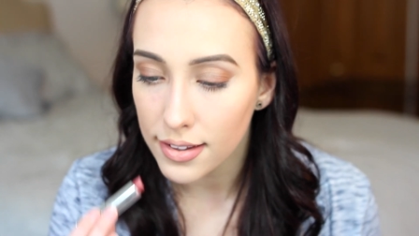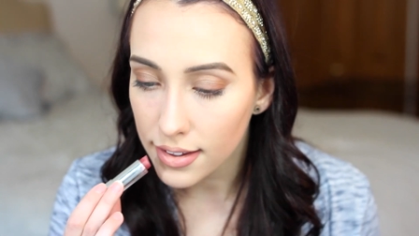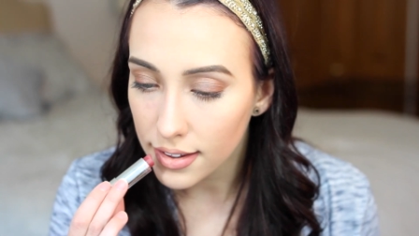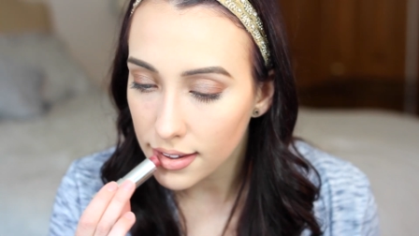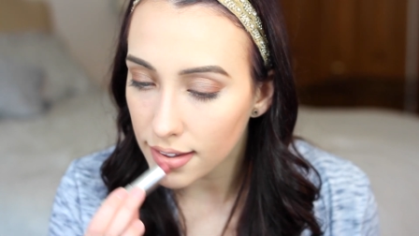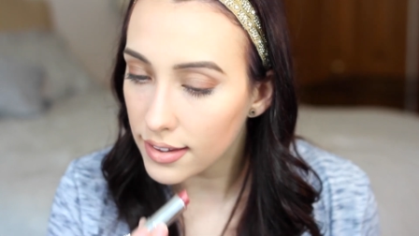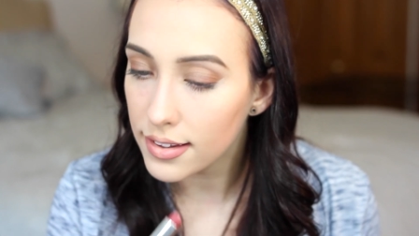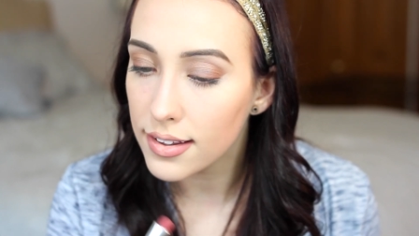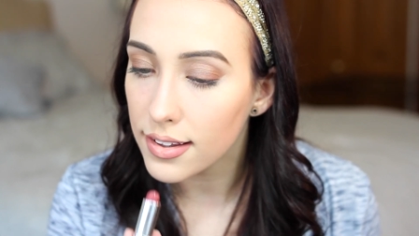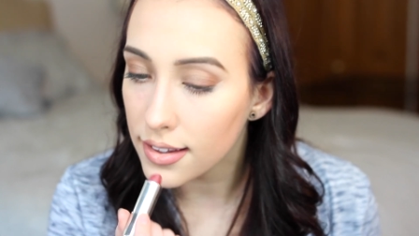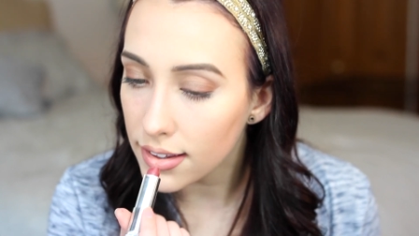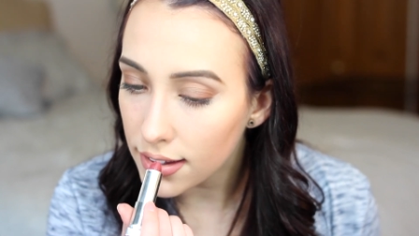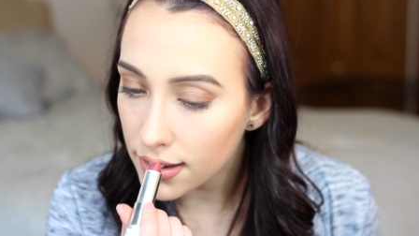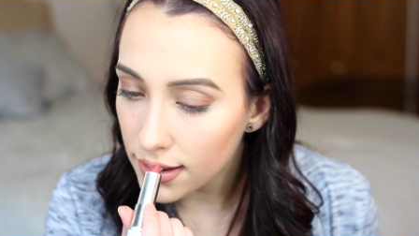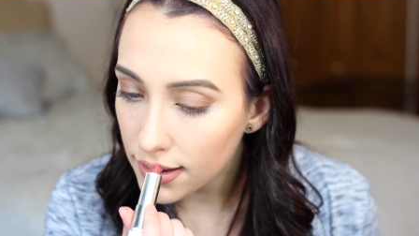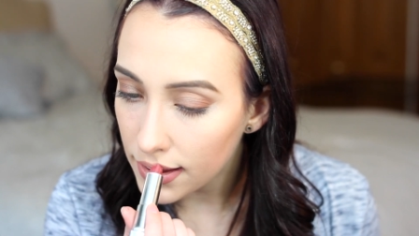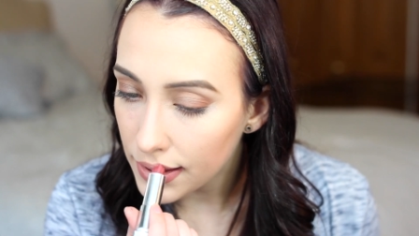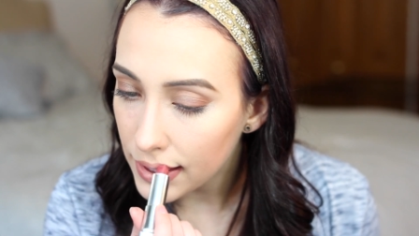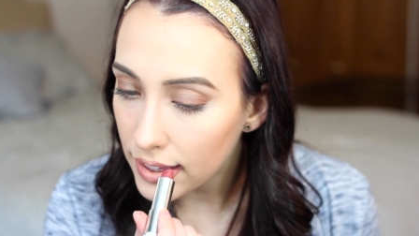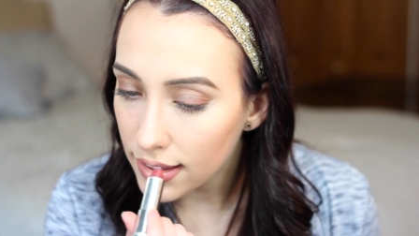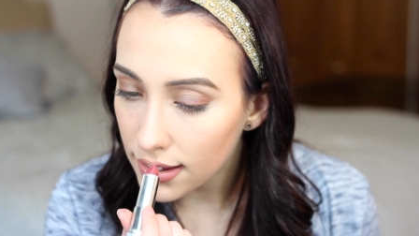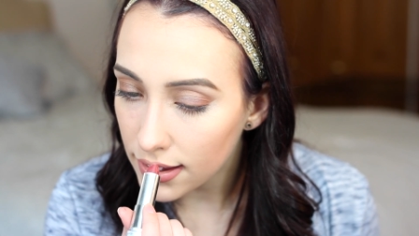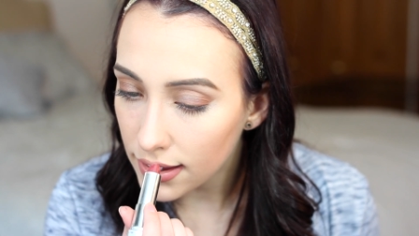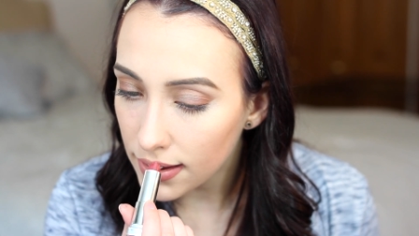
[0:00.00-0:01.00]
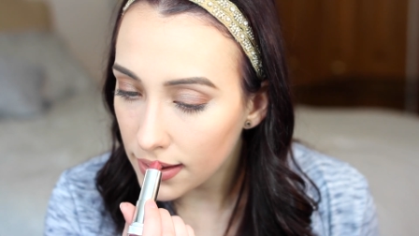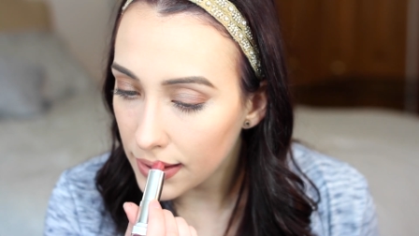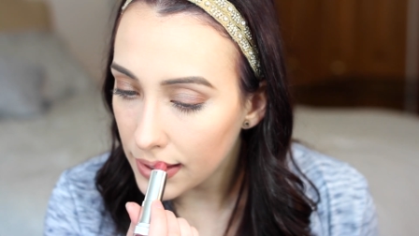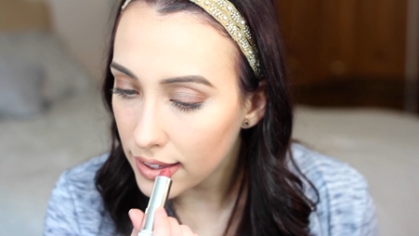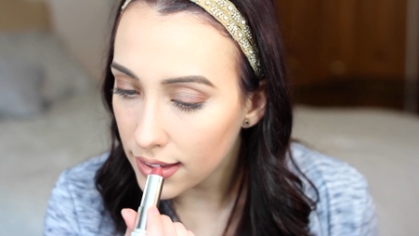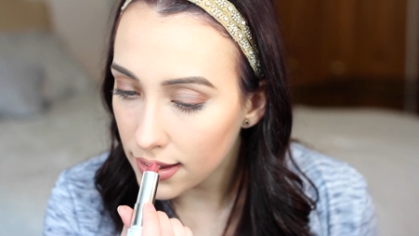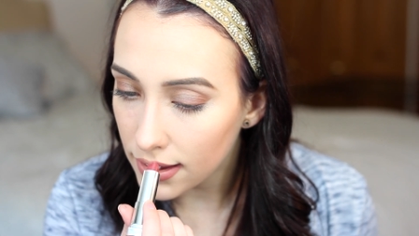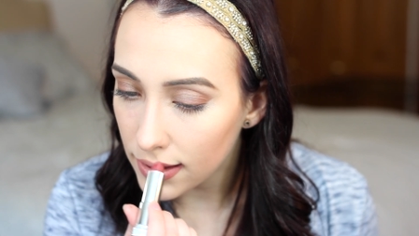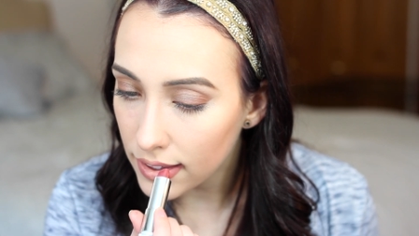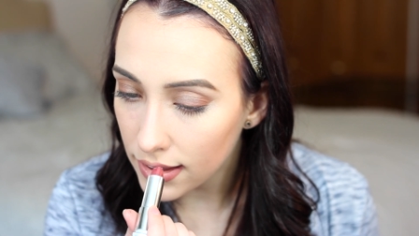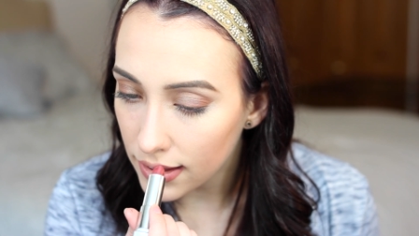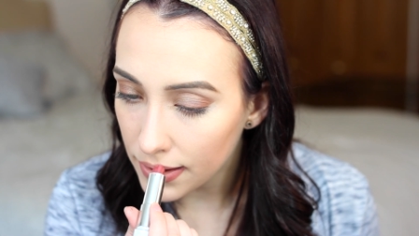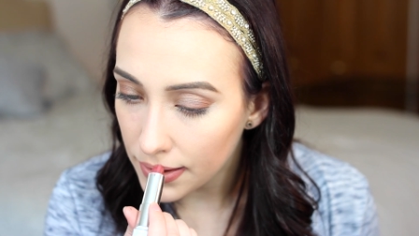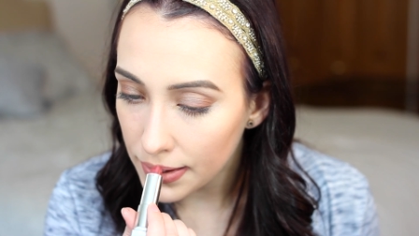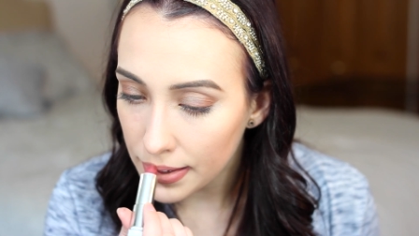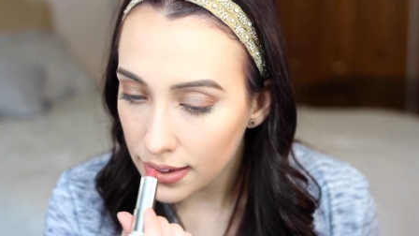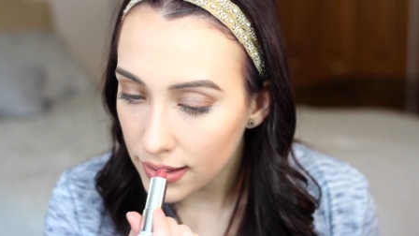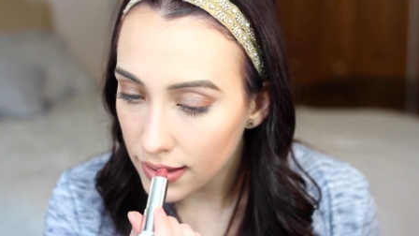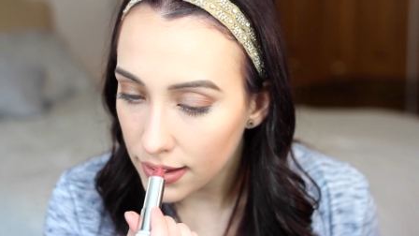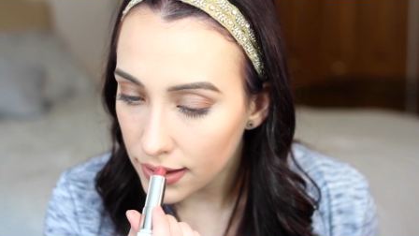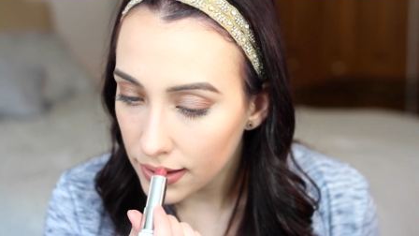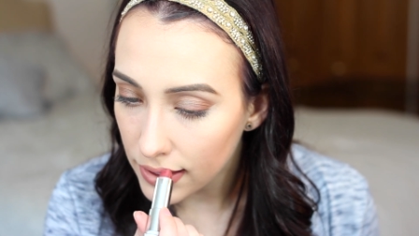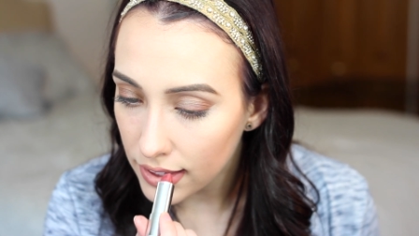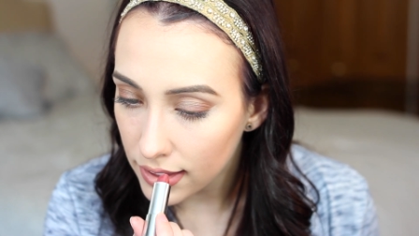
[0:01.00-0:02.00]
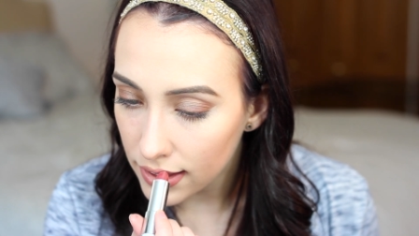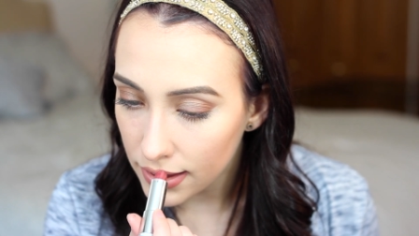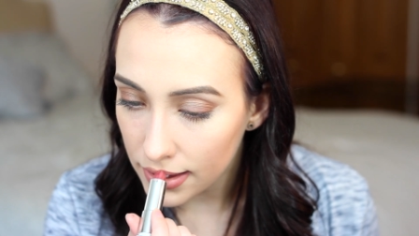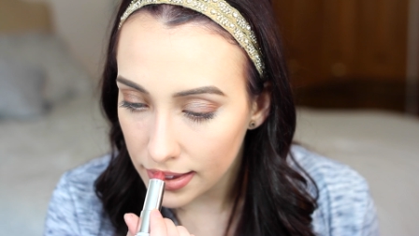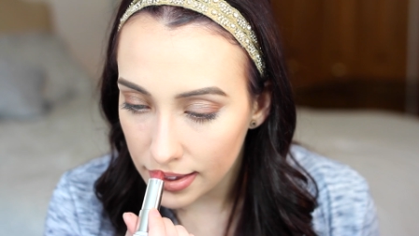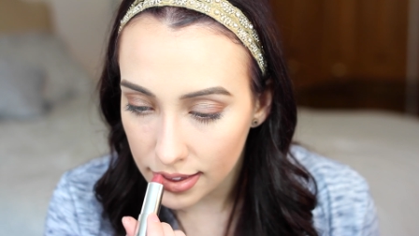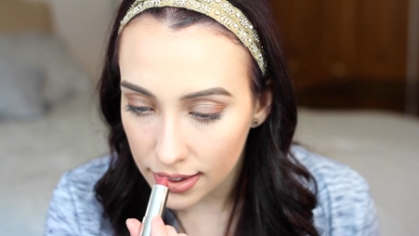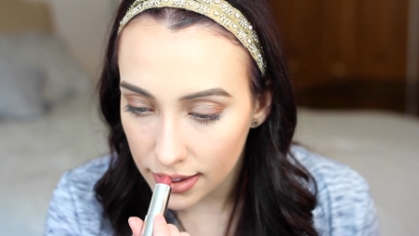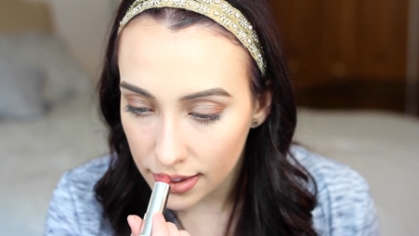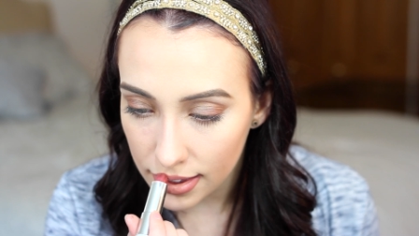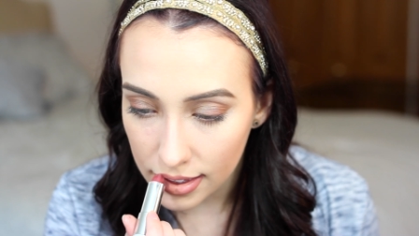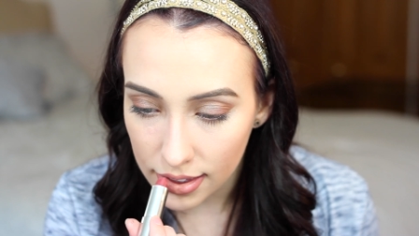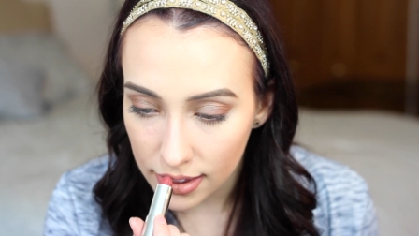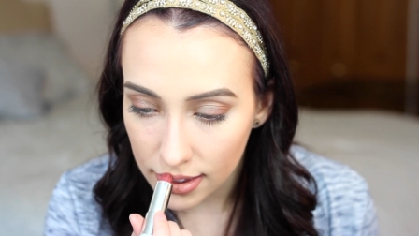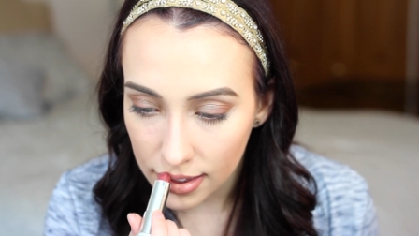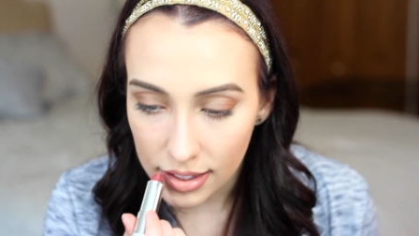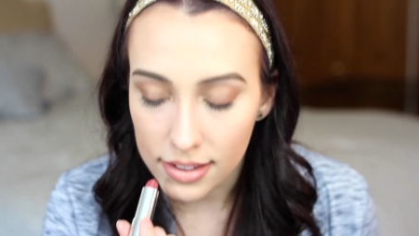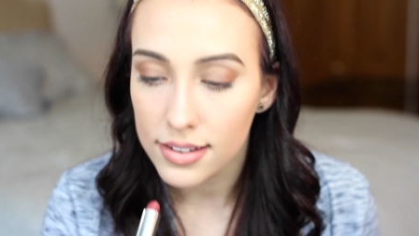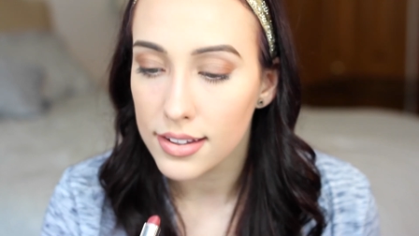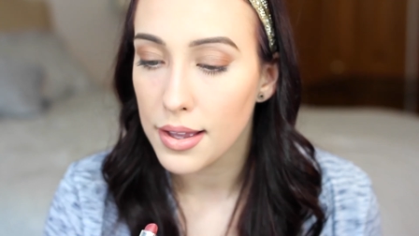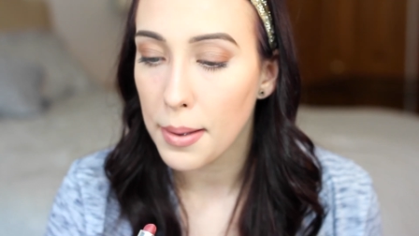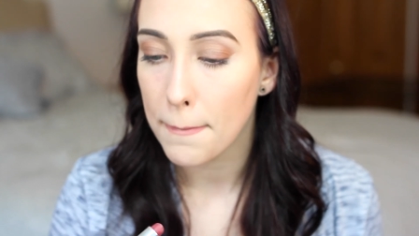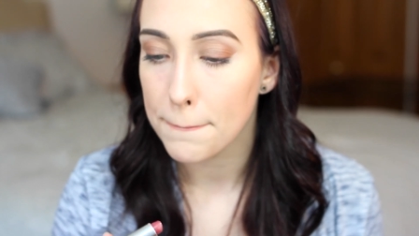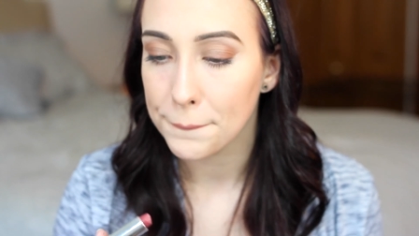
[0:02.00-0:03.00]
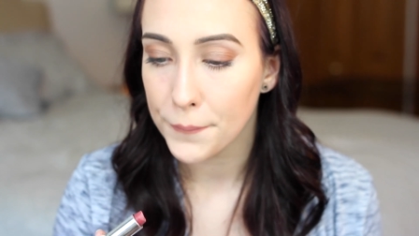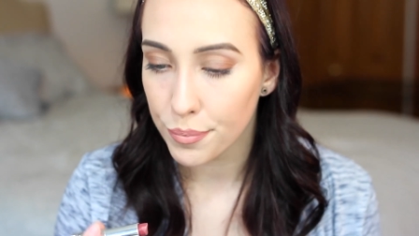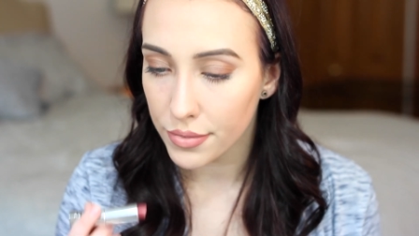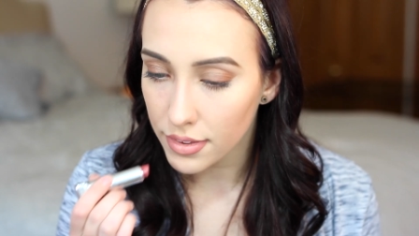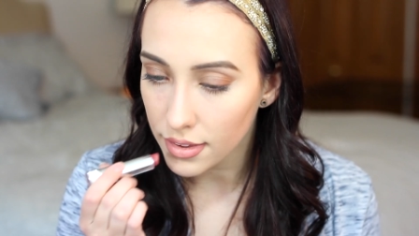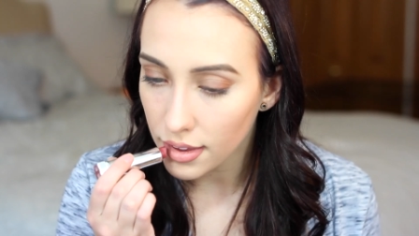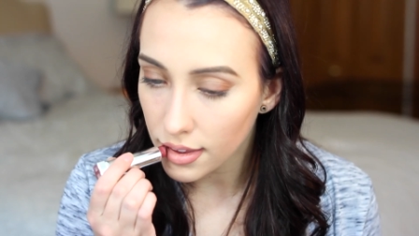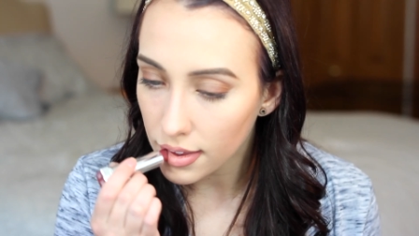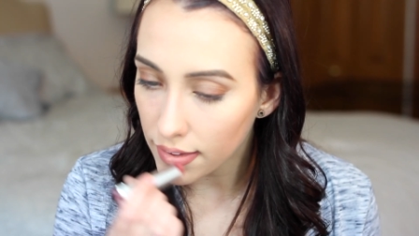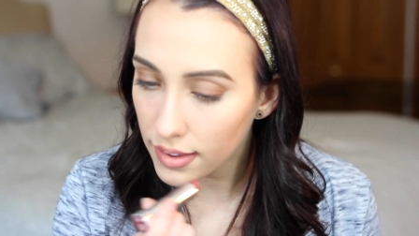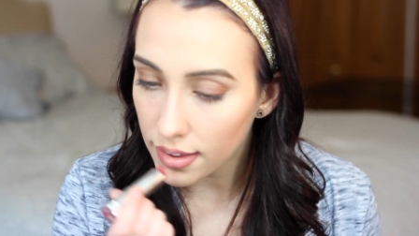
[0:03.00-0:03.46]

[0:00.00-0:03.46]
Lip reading: which it looks really pretty on top of the MAC Myth, so